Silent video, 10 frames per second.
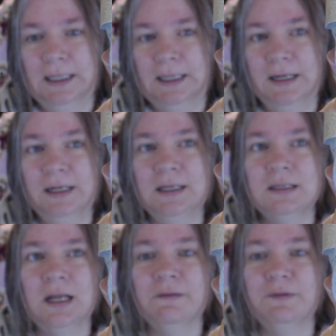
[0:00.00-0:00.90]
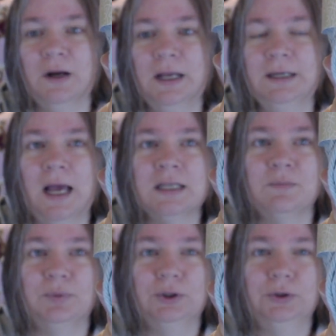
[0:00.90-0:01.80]
And it is in a very nice
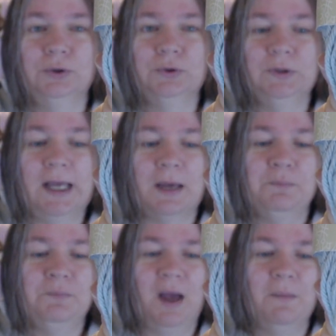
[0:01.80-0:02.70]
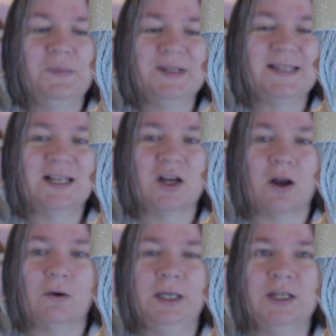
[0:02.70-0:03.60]
blue, almost like a
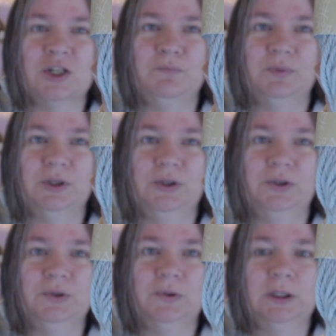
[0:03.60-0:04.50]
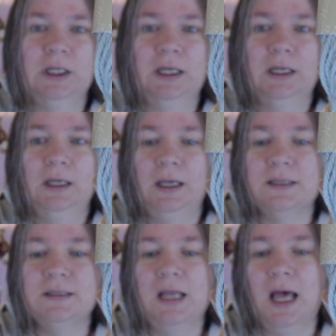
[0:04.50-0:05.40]
greenish blue.
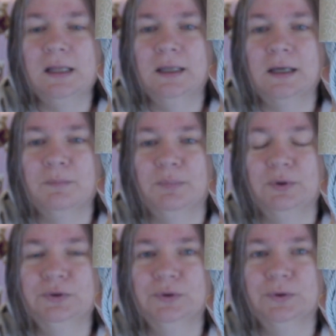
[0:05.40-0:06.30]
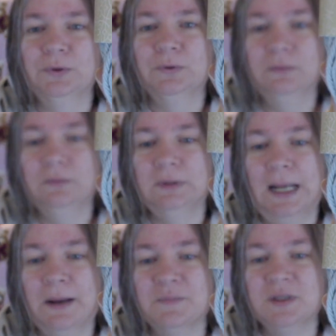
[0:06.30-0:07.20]
It's not like blue that
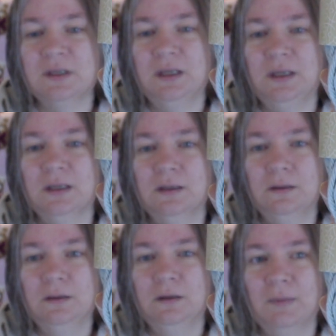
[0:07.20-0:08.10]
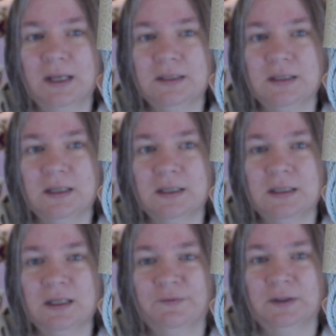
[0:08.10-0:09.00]
I'm seeing. You might see it
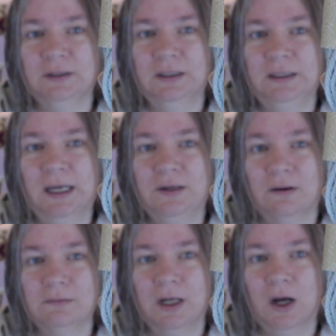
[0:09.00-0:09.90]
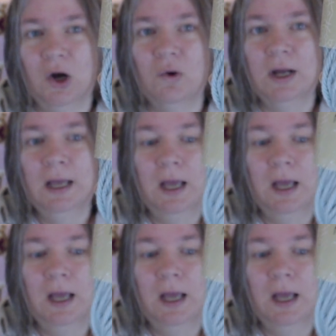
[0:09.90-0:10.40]
differently. I don't know.